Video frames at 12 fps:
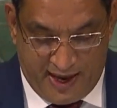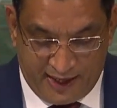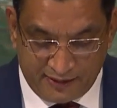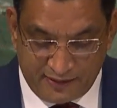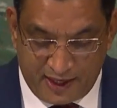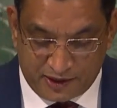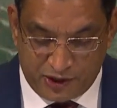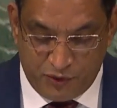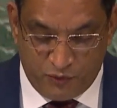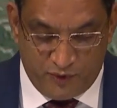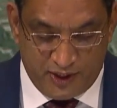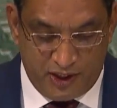And that
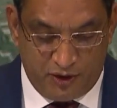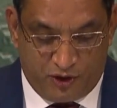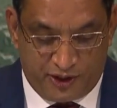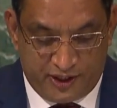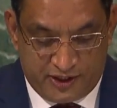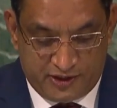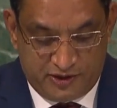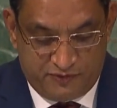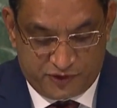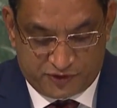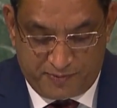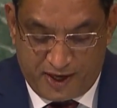new world order
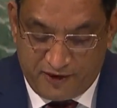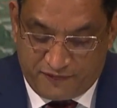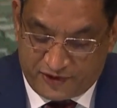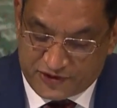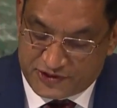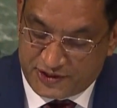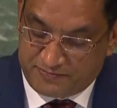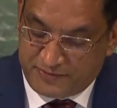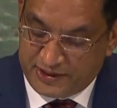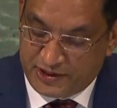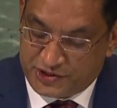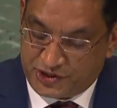was manifested
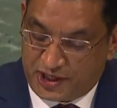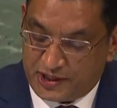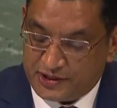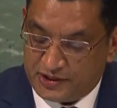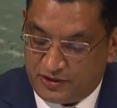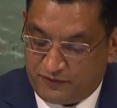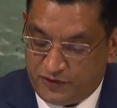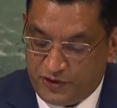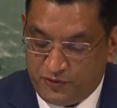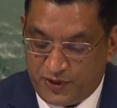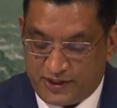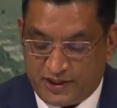by the Charter of the
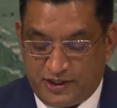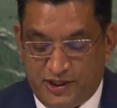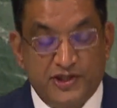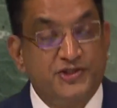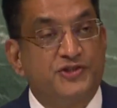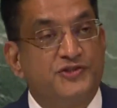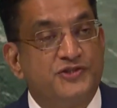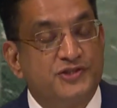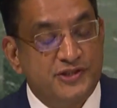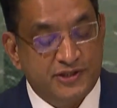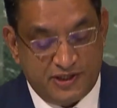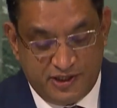United
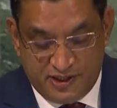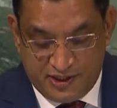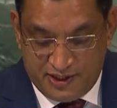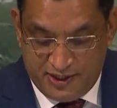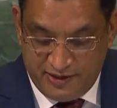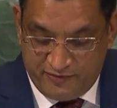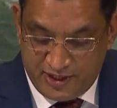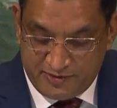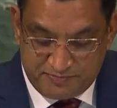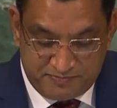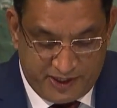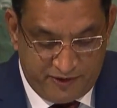Nations
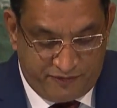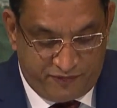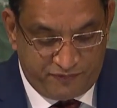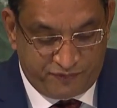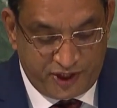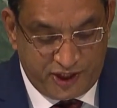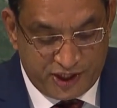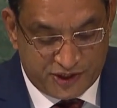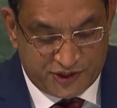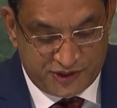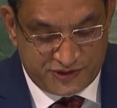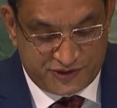developed by 50
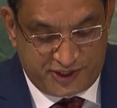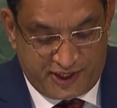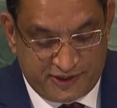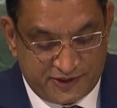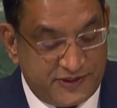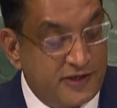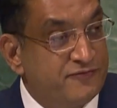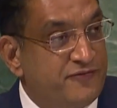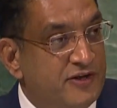nations at the San